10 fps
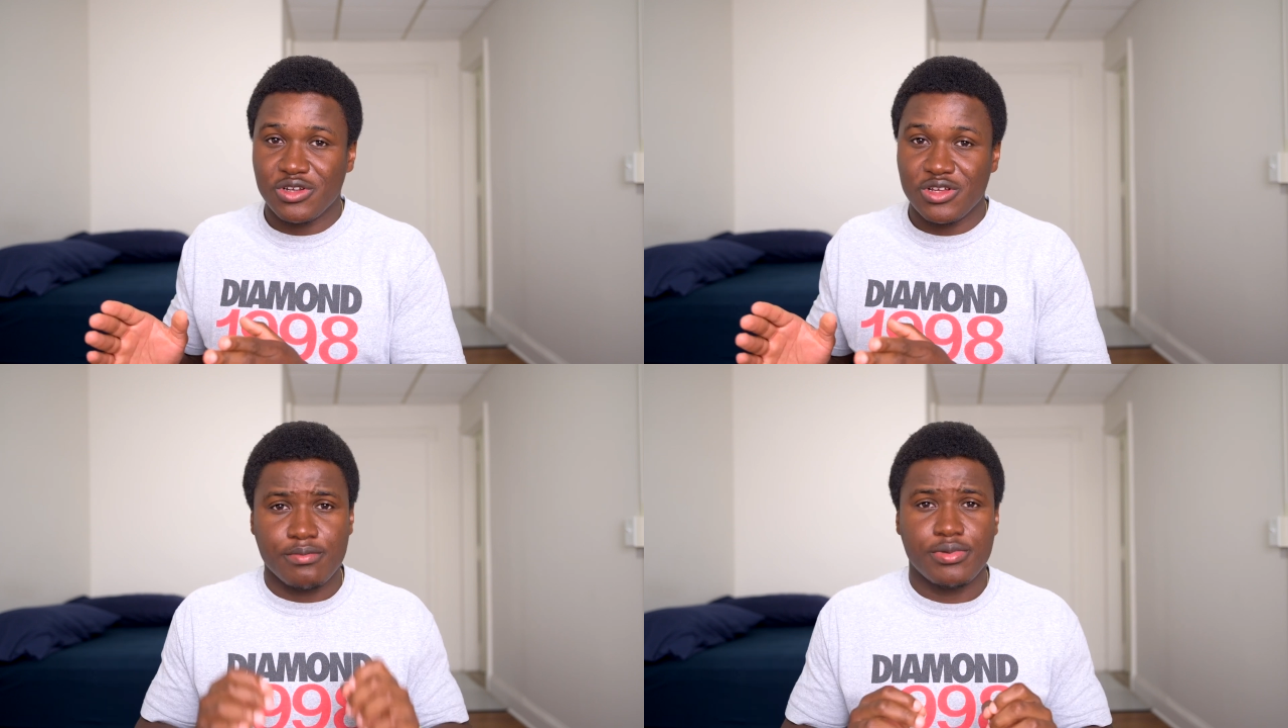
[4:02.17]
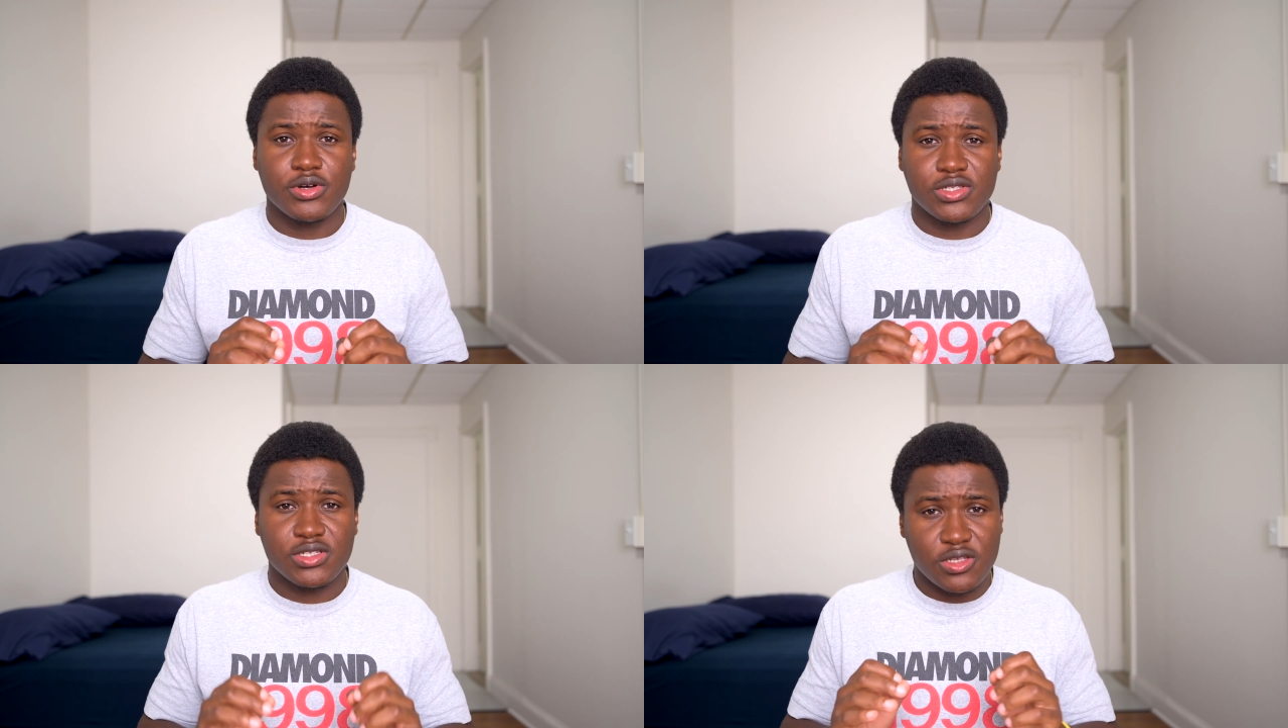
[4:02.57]

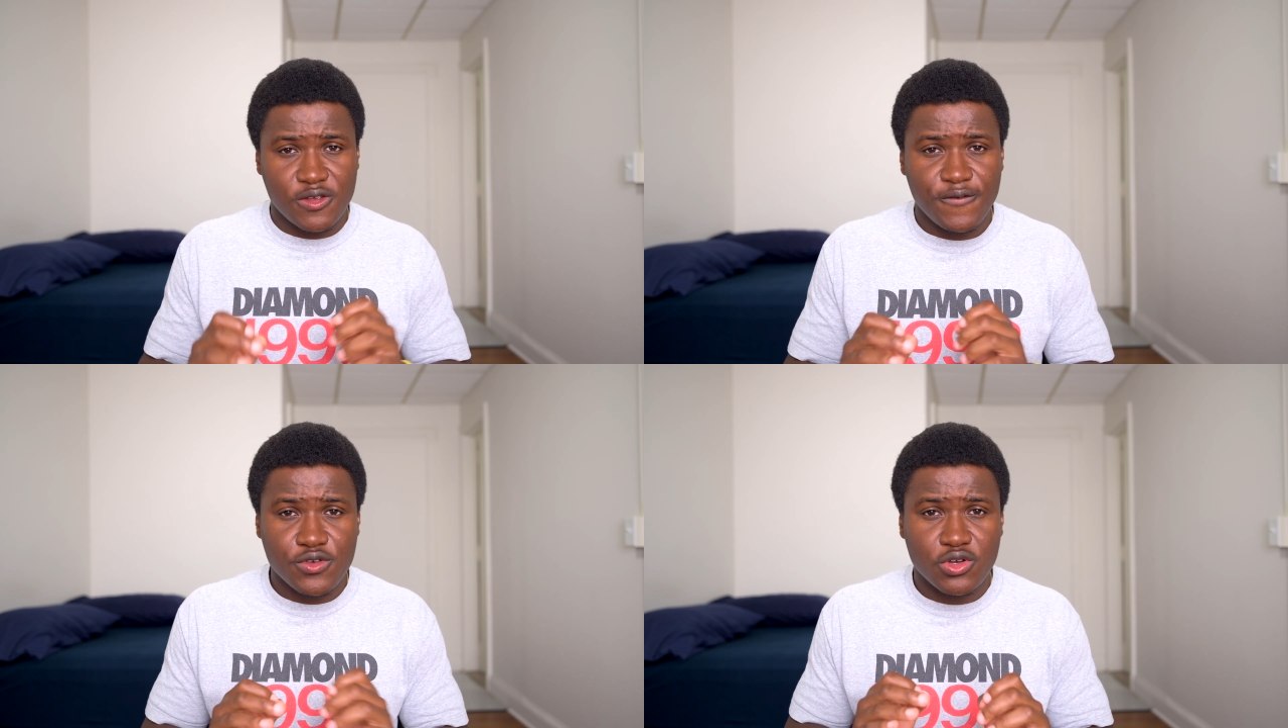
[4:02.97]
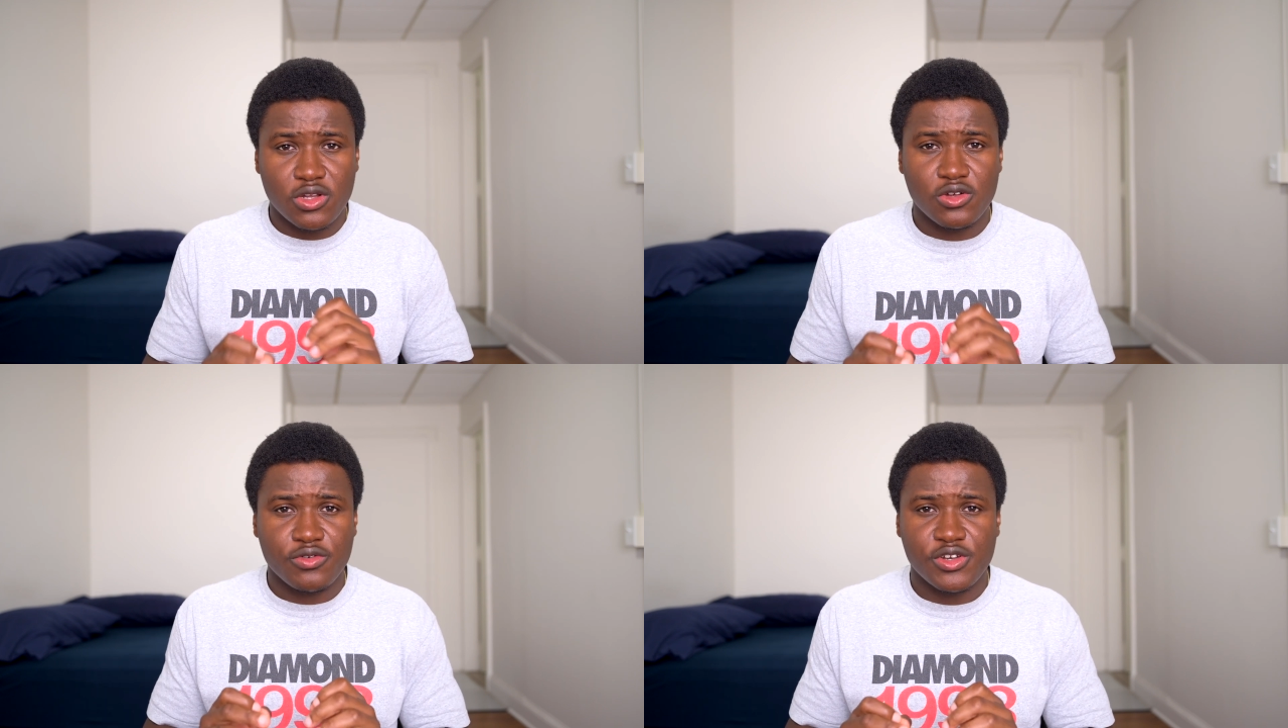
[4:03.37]
But if you
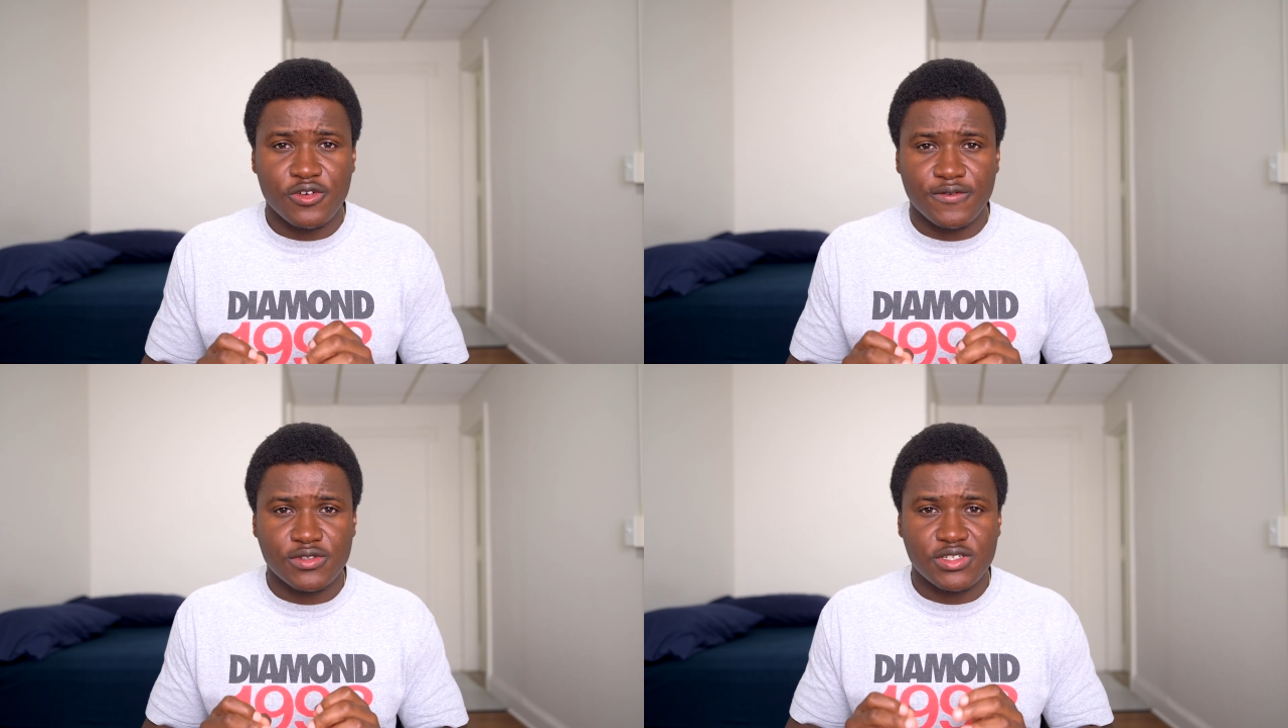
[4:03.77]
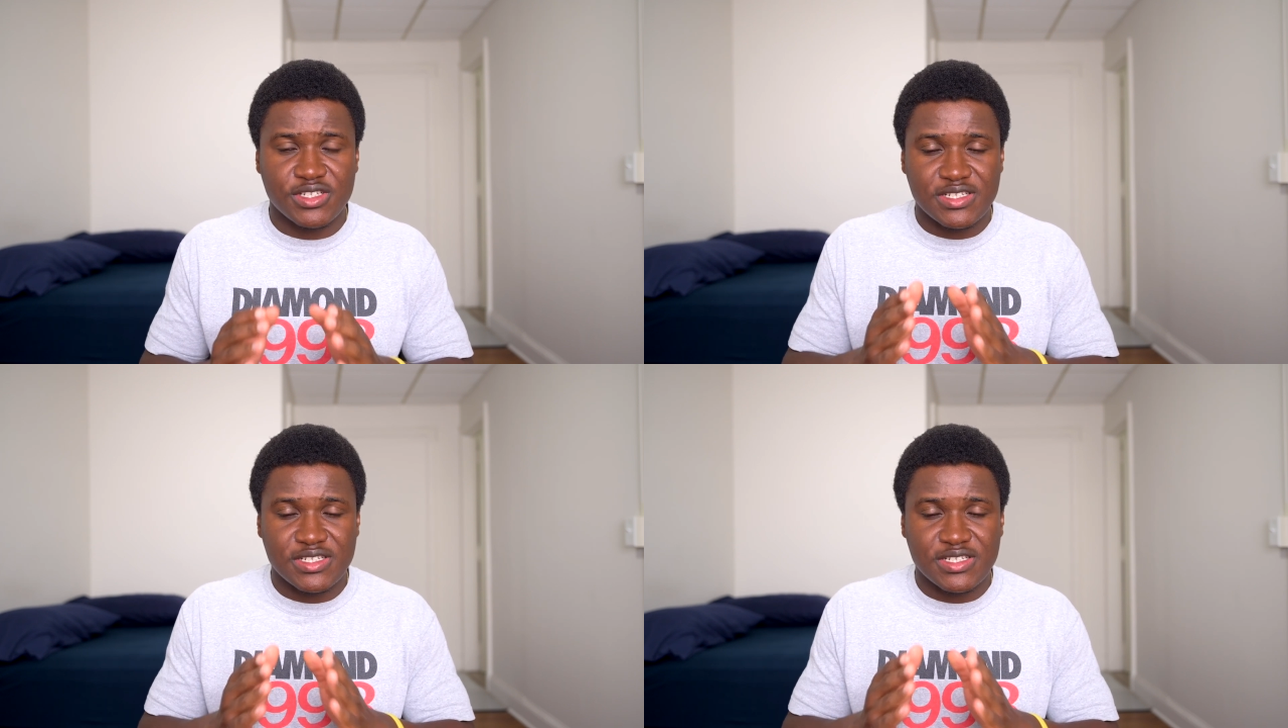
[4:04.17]
color grade your footage,